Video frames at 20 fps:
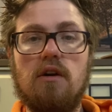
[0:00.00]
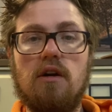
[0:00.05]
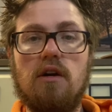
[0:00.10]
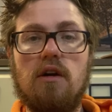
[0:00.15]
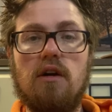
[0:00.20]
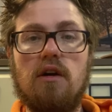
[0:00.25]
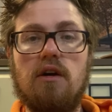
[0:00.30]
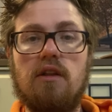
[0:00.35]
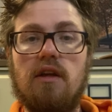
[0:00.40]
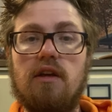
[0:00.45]

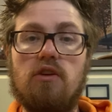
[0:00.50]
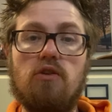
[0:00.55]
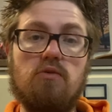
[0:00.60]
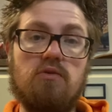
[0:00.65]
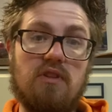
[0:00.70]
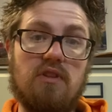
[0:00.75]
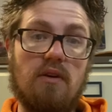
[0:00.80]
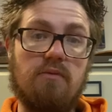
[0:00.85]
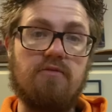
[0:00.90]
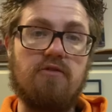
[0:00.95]

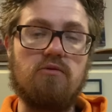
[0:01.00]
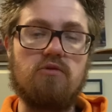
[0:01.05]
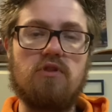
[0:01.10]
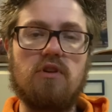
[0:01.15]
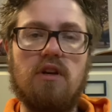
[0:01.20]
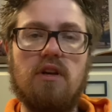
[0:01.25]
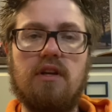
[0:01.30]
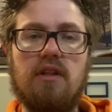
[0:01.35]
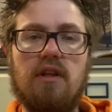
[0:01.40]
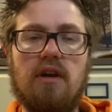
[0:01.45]

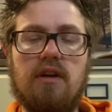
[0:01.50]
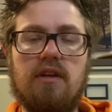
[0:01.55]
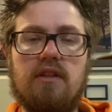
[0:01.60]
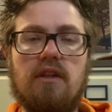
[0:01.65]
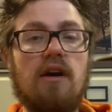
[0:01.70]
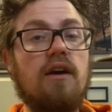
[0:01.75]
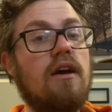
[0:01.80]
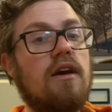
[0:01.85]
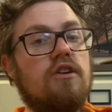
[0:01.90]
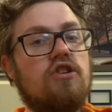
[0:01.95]
Unfortunately,
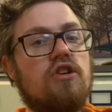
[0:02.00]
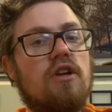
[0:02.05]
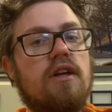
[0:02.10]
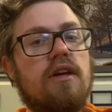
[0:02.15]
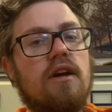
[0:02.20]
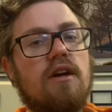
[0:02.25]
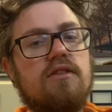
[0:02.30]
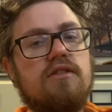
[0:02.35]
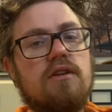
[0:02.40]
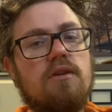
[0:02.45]
they
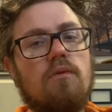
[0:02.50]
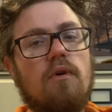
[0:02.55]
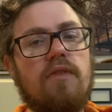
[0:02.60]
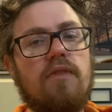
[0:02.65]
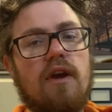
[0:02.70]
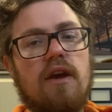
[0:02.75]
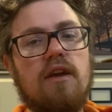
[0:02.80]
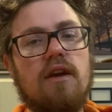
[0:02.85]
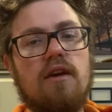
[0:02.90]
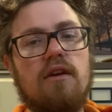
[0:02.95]
actually, I tell you what,
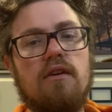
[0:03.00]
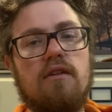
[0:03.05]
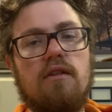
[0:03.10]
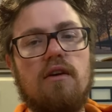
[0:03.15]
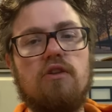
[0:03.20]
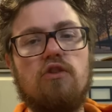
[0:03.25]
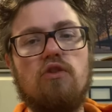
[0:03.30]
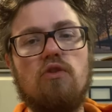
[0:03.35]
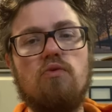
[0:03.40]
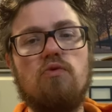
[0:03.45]
they
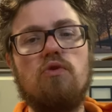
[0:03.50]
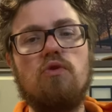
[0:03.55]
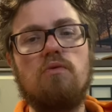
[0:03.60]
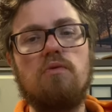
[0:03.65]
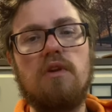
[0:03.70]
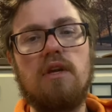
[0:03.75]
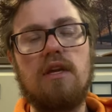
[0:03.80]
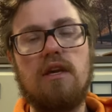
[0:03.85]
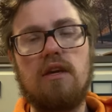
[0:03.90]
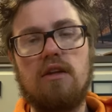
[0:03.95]
do
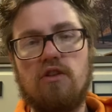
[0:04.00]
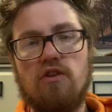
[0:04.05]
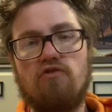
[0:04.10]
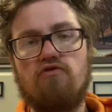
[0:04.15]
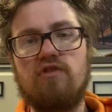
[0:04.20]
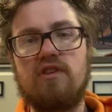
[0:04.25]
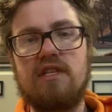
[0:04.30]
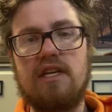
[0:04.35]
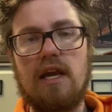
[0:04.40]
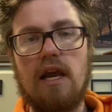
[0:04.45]
the
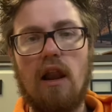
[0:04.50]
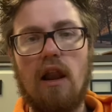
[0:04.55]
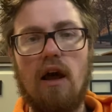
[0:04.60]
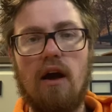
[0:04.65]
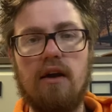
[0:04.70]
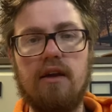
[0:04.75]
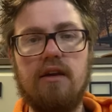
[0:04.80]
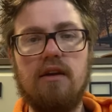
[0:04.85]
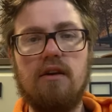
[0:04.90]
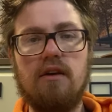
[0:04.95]
gritty
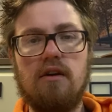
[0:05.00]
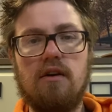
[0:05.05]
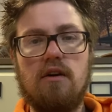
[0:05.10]
clay